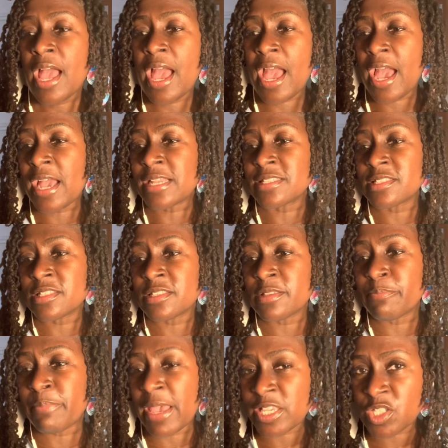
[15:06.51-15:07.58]
And the
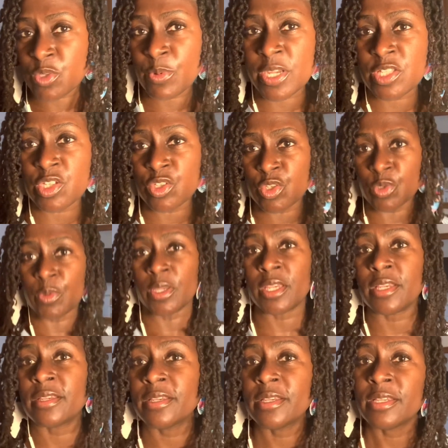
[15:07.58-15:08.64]
best way to do it
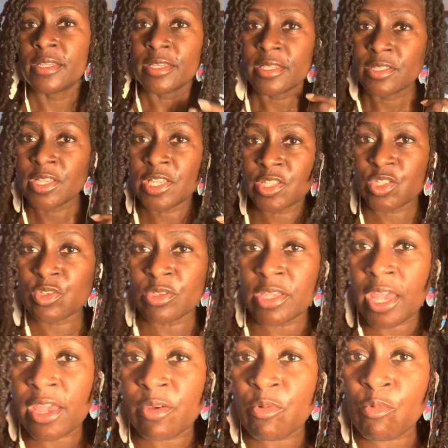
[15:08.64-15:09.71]
is to
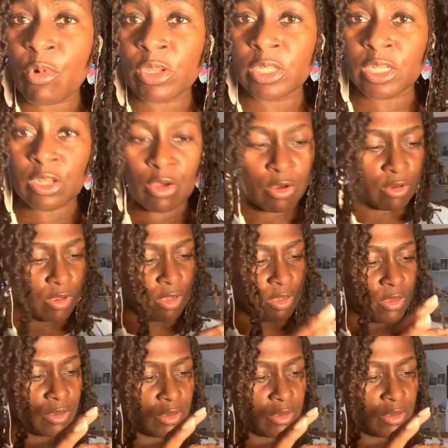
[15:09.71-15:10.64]
get one lock,